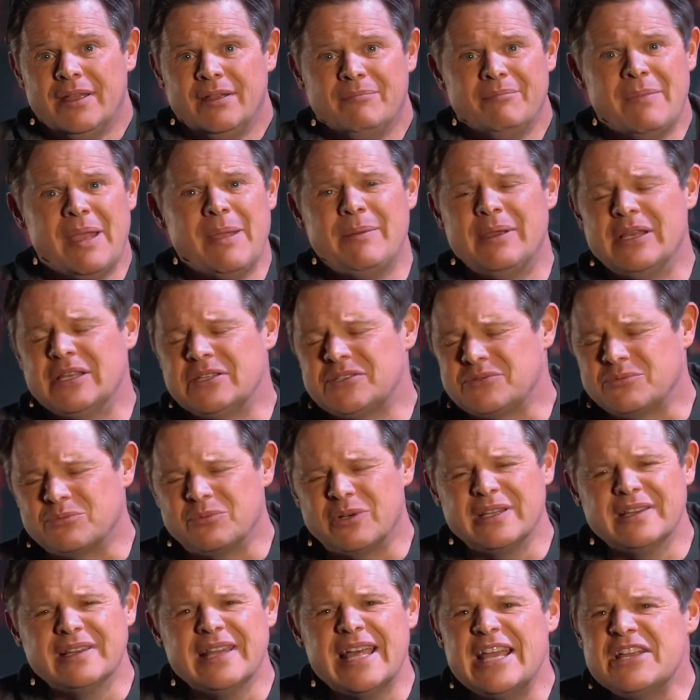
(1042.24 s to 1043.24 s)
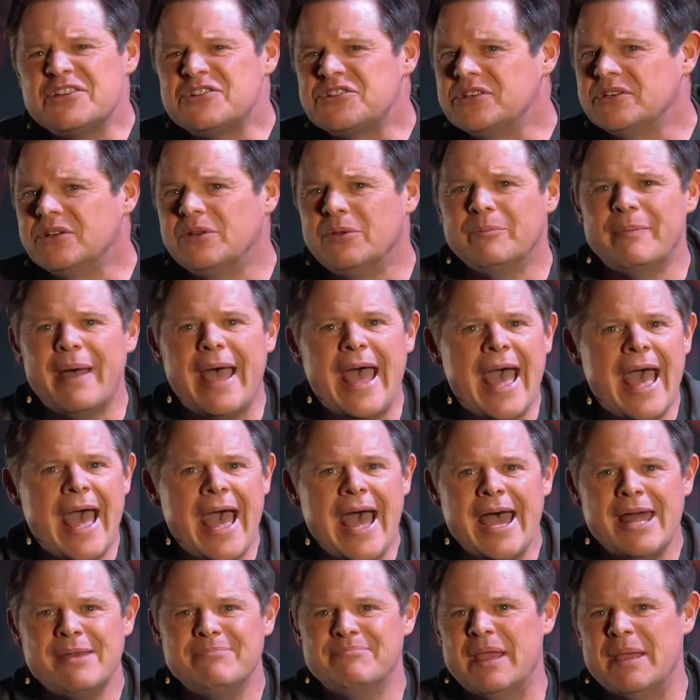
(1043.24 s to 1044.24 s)
Maybe it's relational
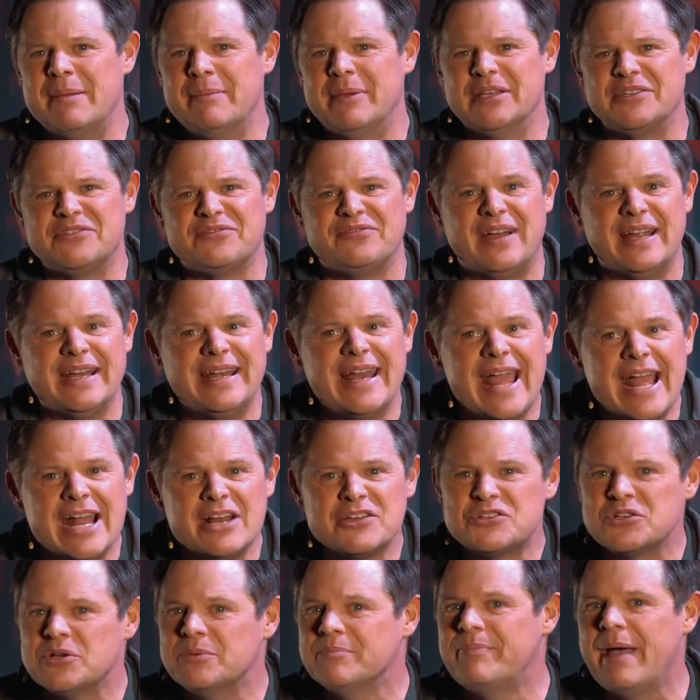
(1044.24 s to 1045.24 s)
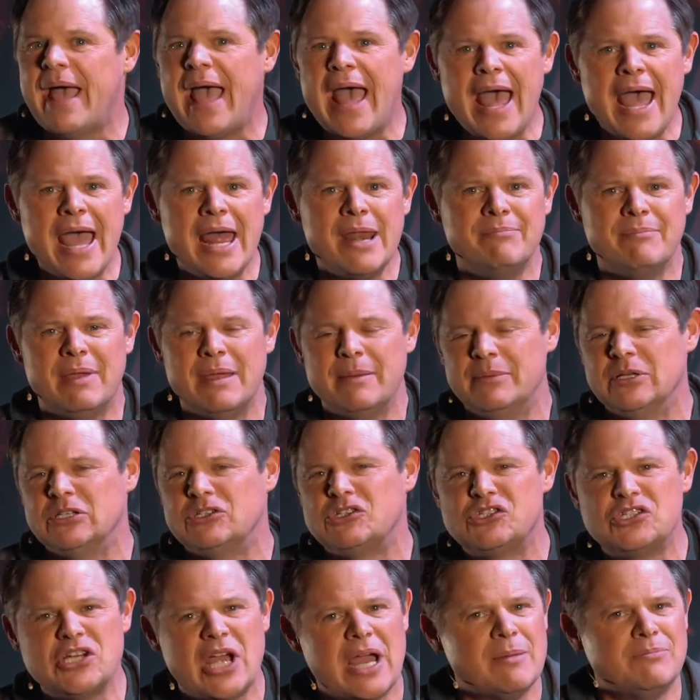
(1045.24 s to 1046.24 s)
bad. Maybe it's financial bad. Maybe
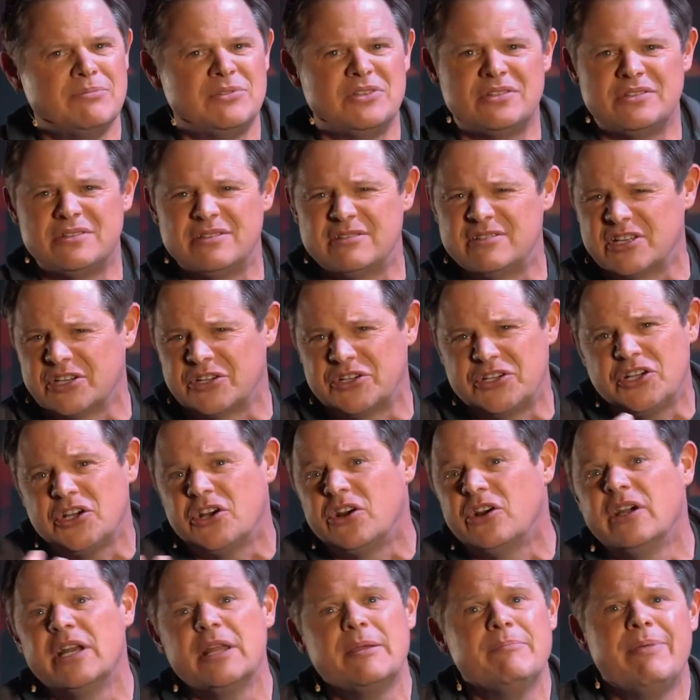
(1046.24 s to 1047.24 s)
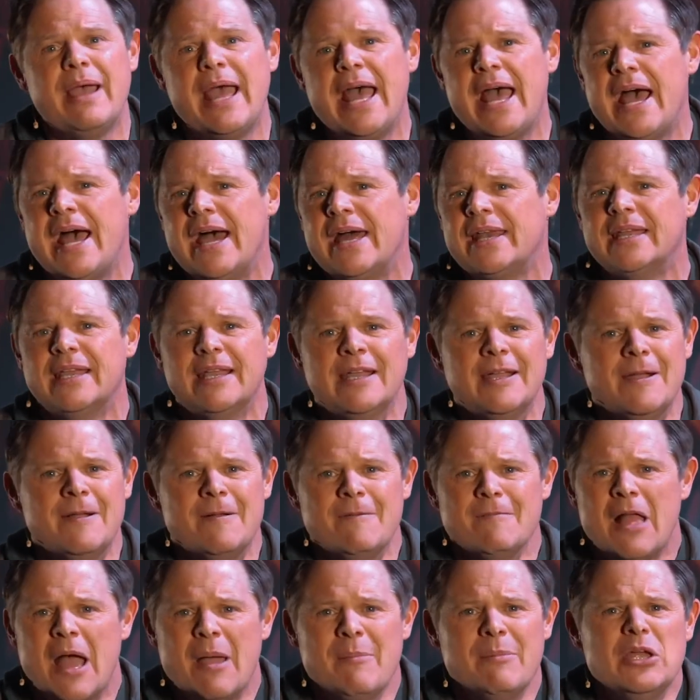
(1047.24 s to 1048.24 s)
it's job security bad.
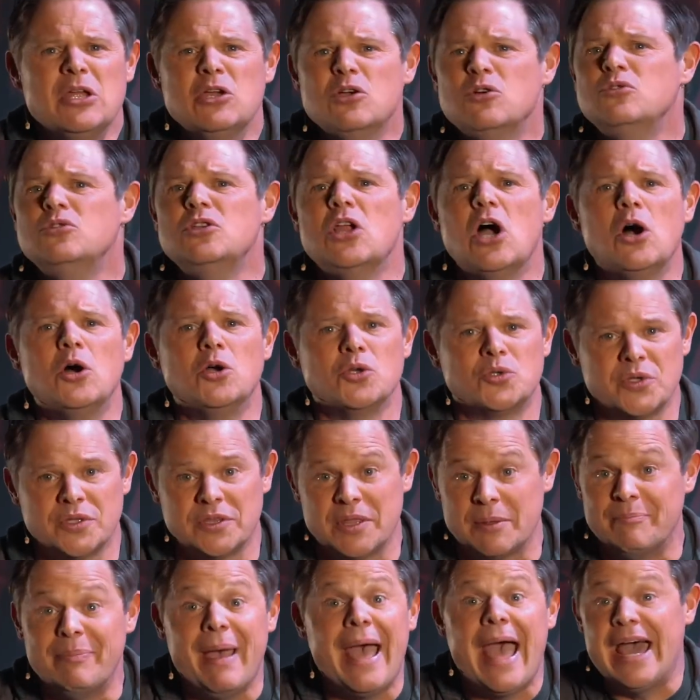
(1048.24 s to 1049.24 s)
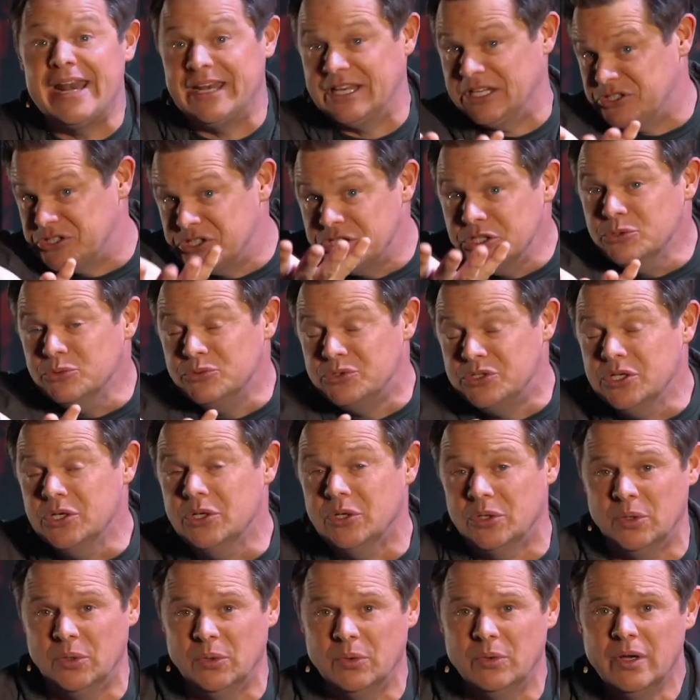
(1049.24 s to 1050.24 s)
I mean, who knows what the bad is? You
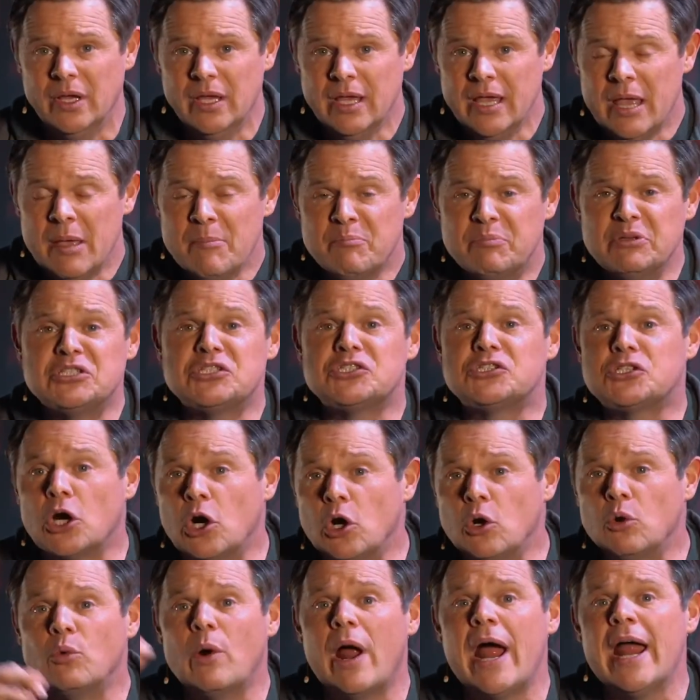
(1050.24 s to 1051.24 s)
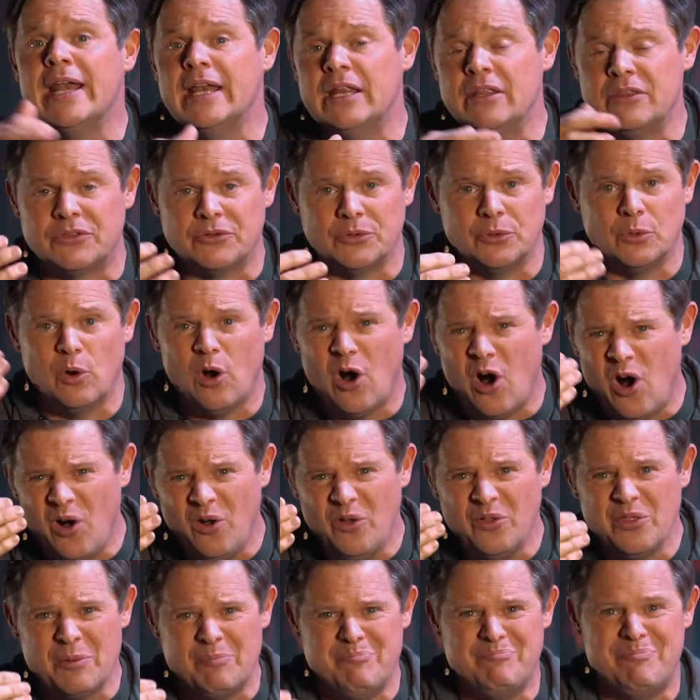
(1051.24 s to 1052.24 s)
do. But start writing through
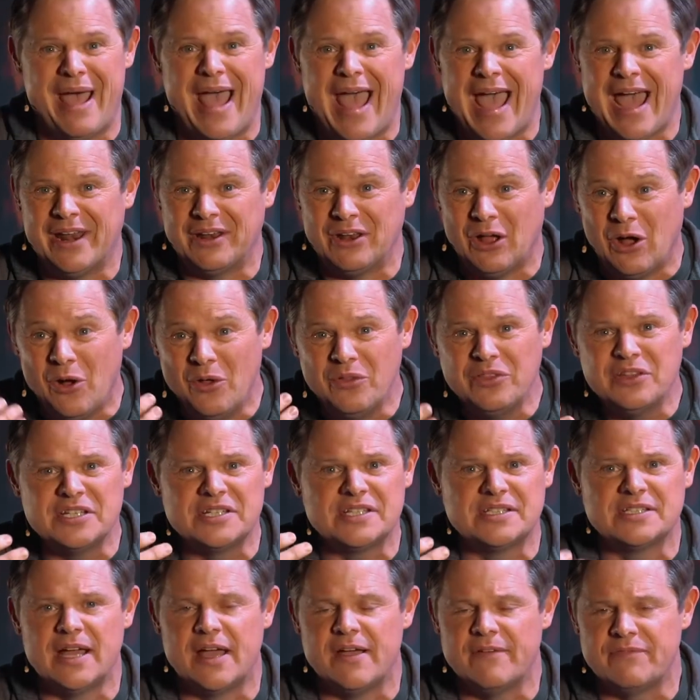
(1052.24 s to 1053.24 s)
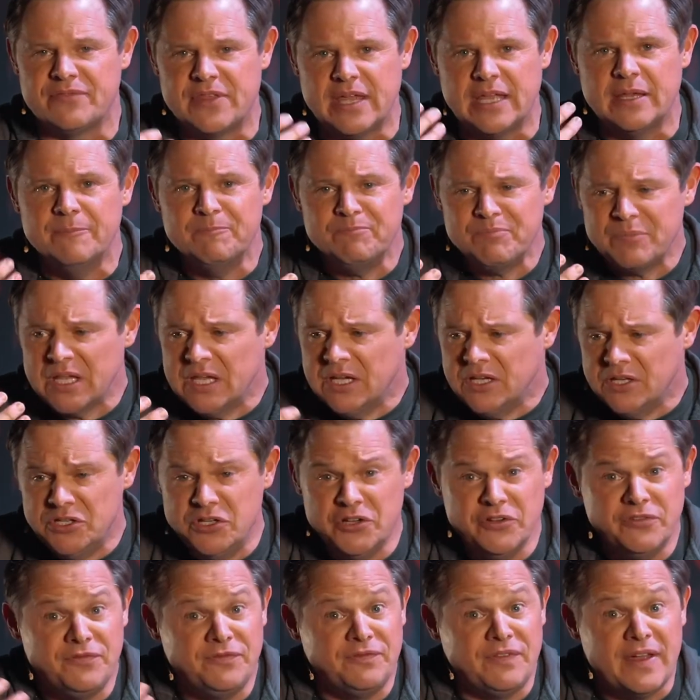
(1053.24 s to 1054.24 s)
all the bad, all the stuff that
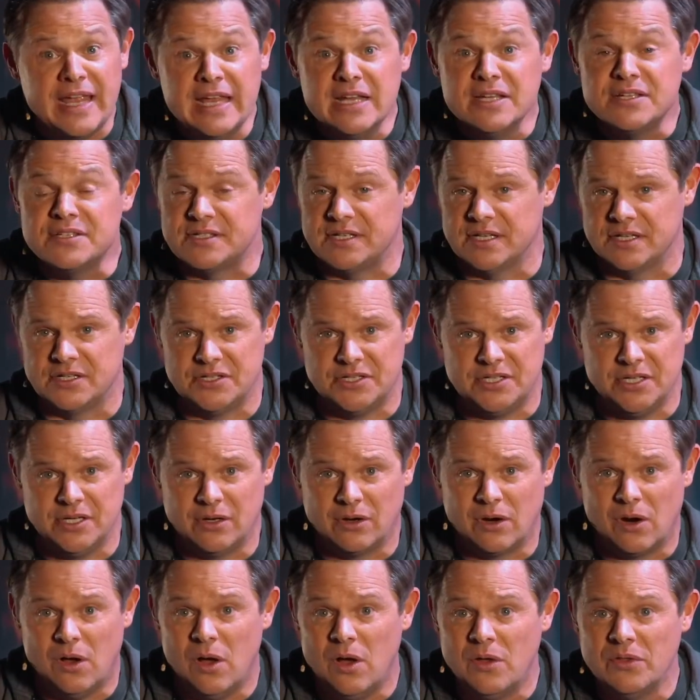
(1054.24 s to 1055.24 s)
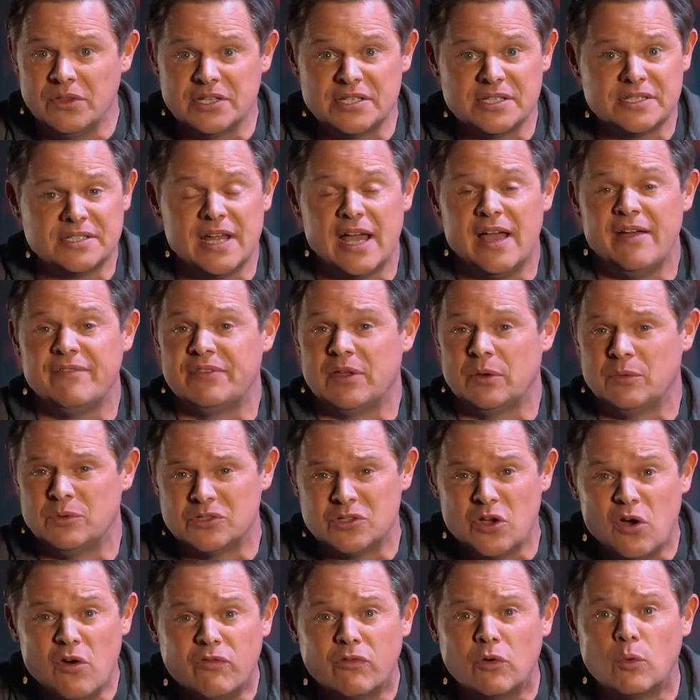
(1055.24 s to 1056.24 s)
you faced this year, all the stuff that
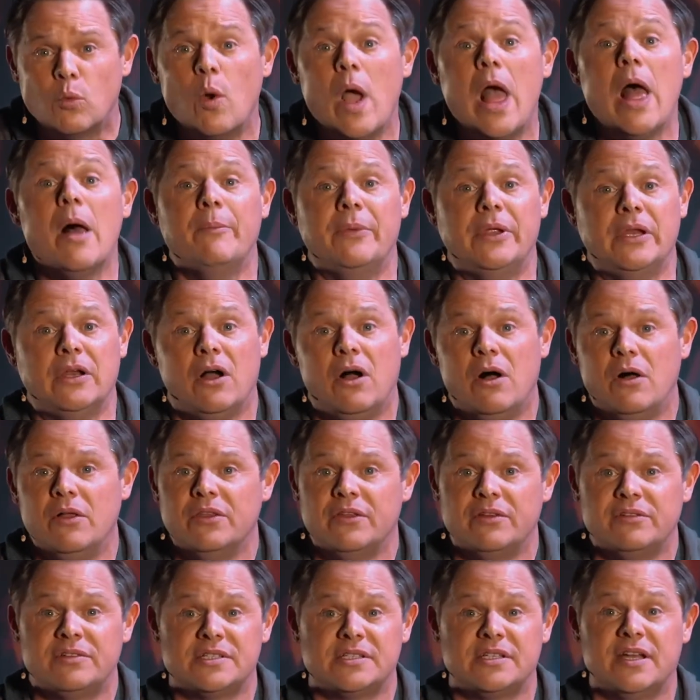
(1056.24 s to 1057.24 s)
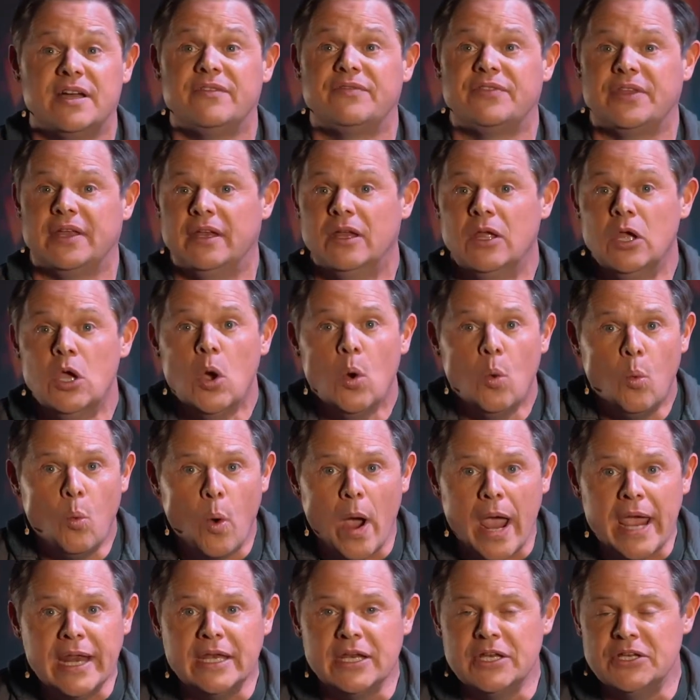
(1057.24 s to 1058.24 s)
was overwhelming, all the stuff that
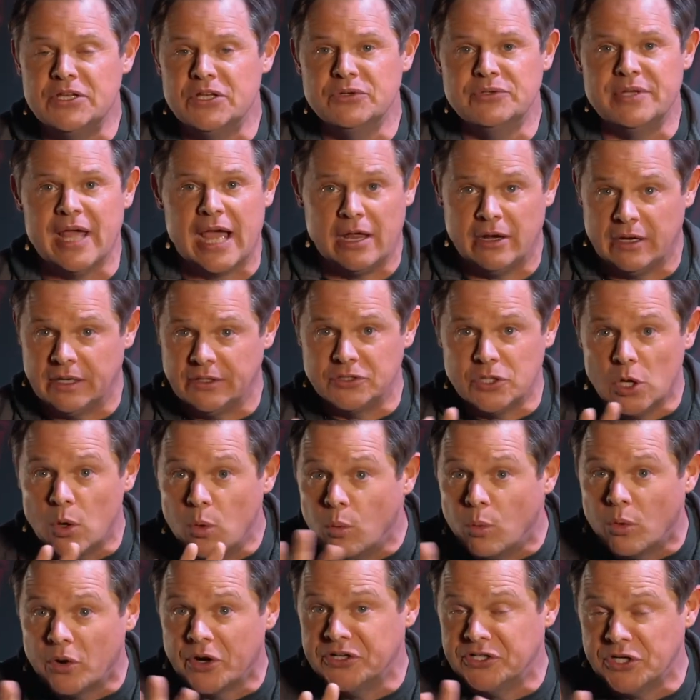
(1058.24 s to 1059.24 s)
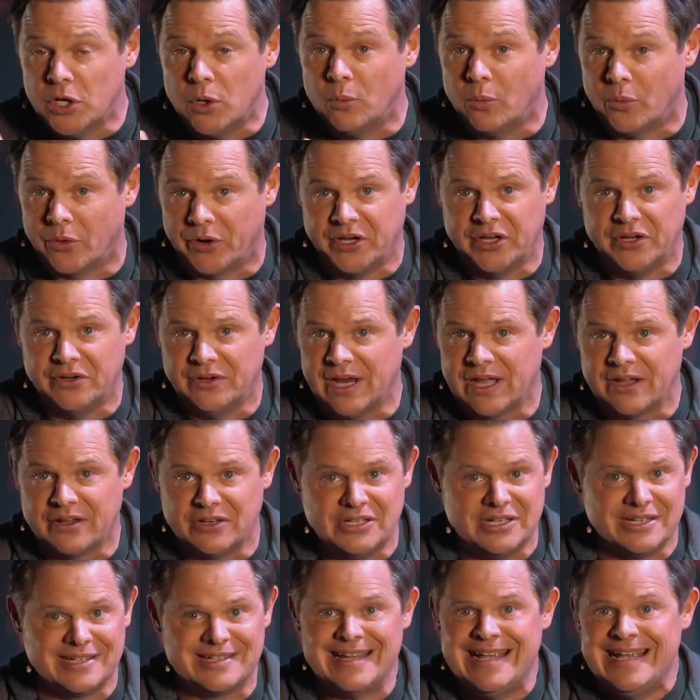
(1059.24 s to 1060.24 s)
weighted you down. And don't worry. You're not
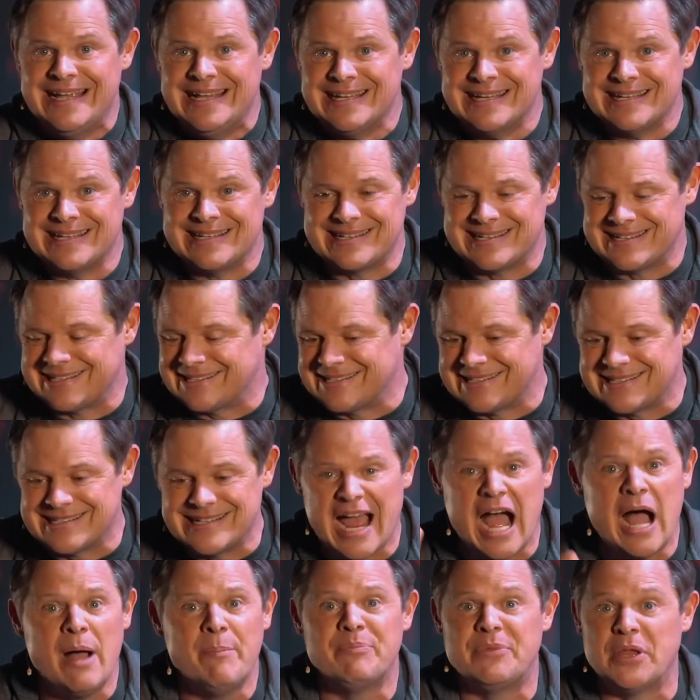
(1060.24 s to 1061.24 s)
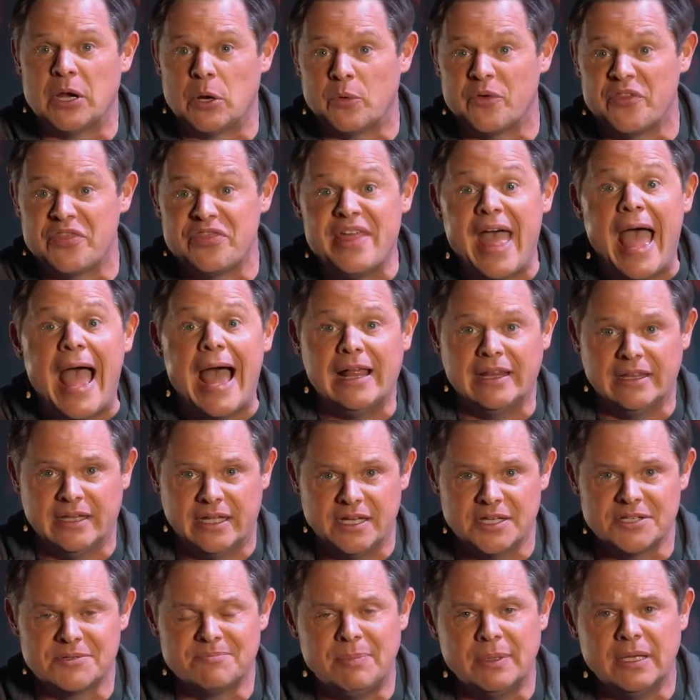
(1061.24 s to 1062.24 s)
going to just stop there with that list.